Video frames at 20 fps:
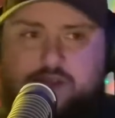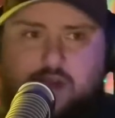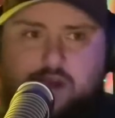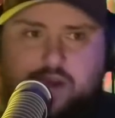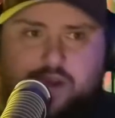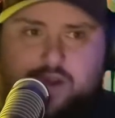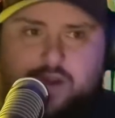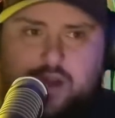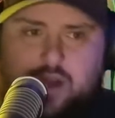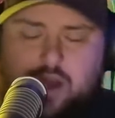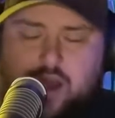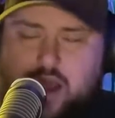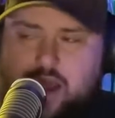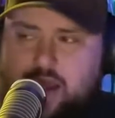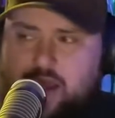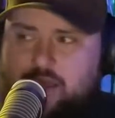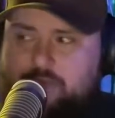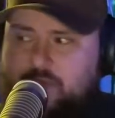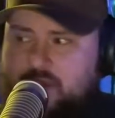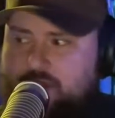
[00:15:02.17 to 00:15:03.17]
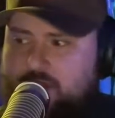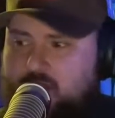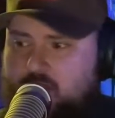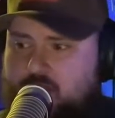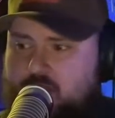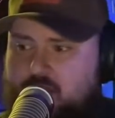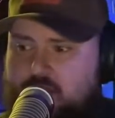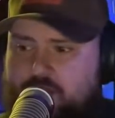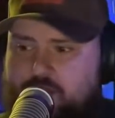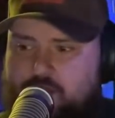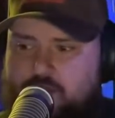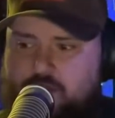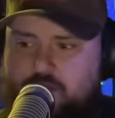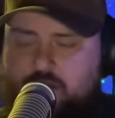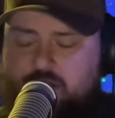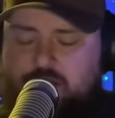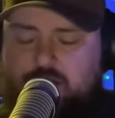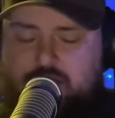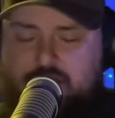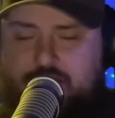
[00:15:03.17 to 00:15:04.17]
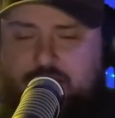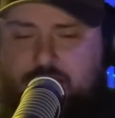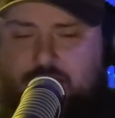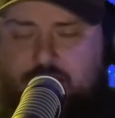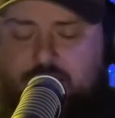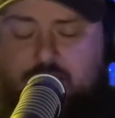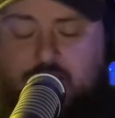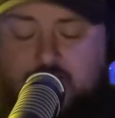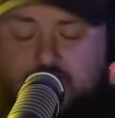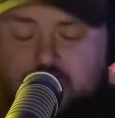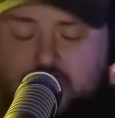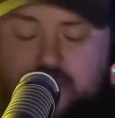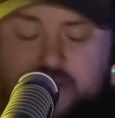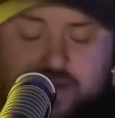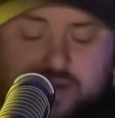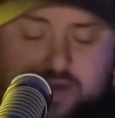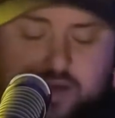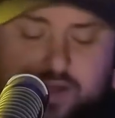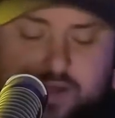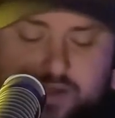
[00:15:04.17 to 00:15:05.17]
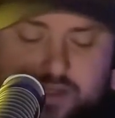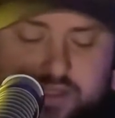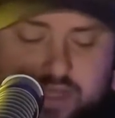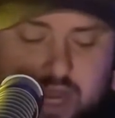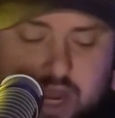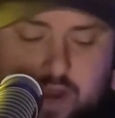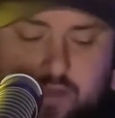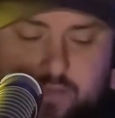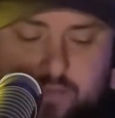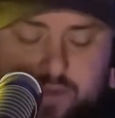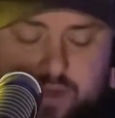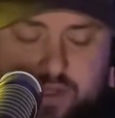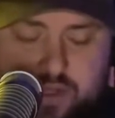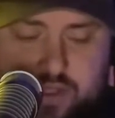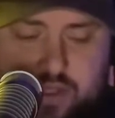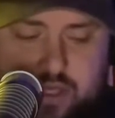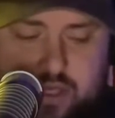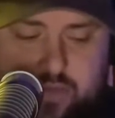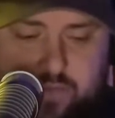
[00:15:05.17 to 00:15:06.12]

on it, and maybe I'll cover it later at another time. But